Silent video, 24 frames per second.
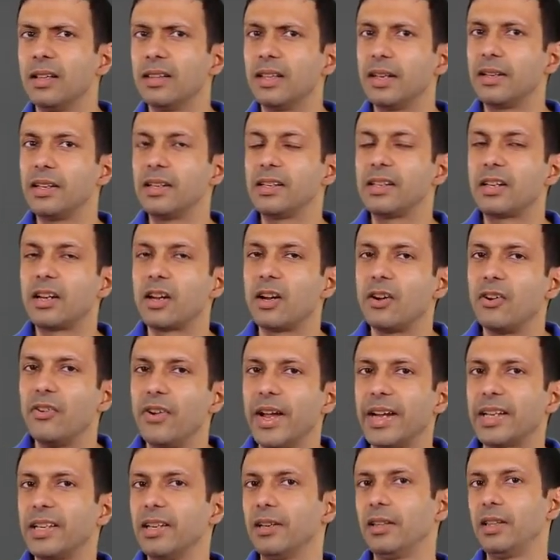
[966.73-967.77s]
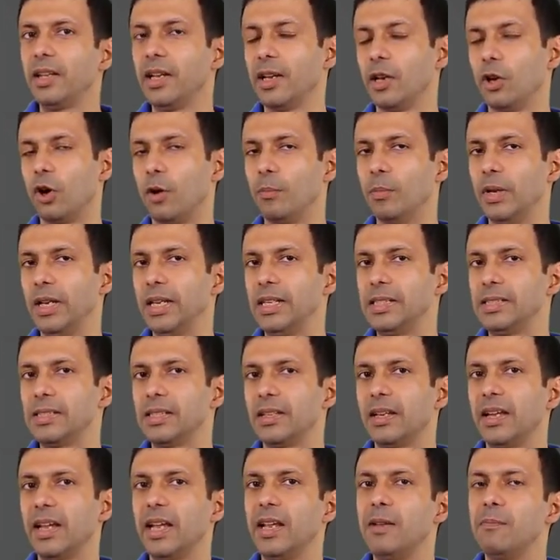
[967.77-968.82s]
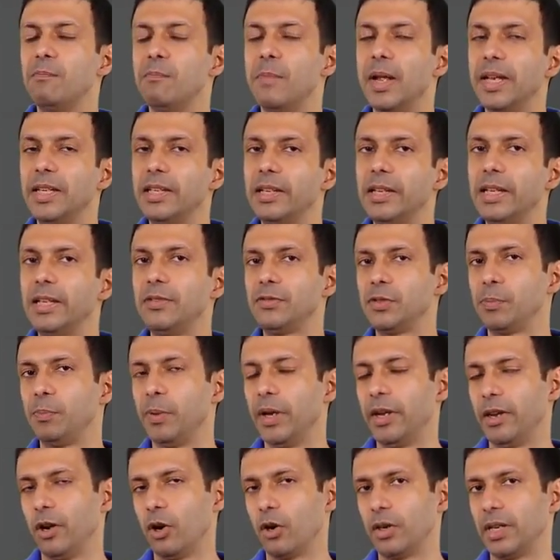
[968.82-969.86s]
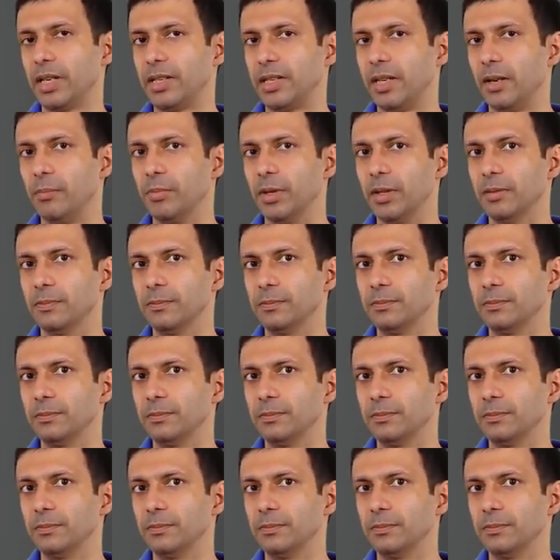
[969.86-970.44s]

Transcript: that it corrected the anomalies in Mendeleev's periodic table.